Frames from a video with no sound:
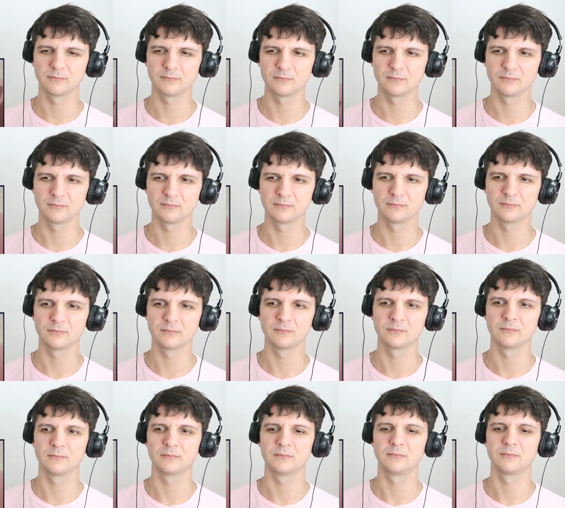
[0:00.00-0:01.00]

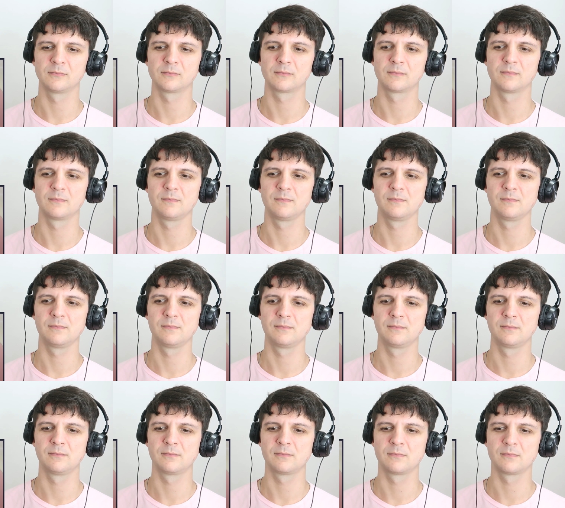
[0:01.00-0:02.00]

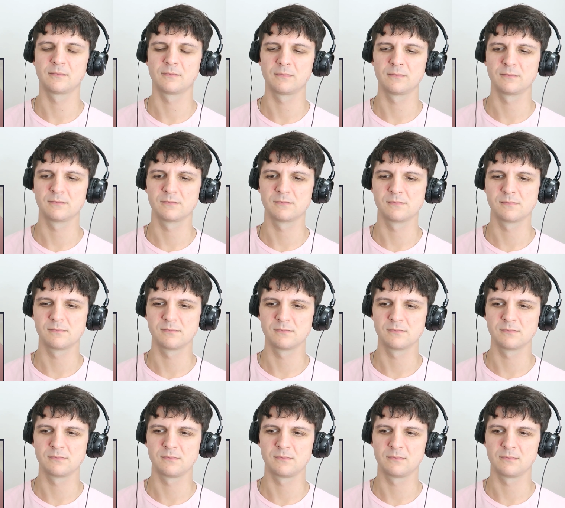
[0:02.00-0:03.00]

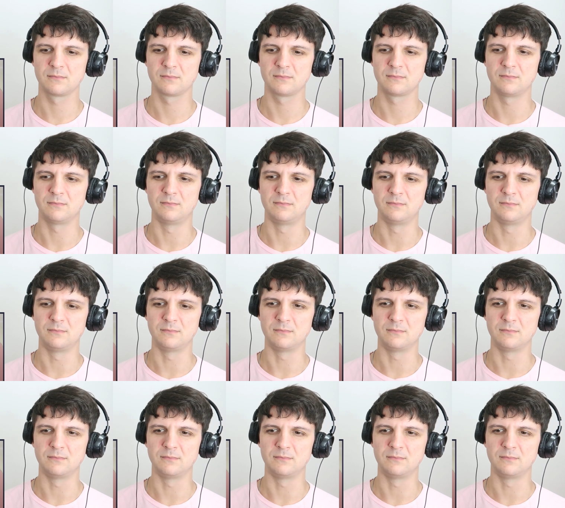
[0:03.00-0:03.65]
Nothing is said.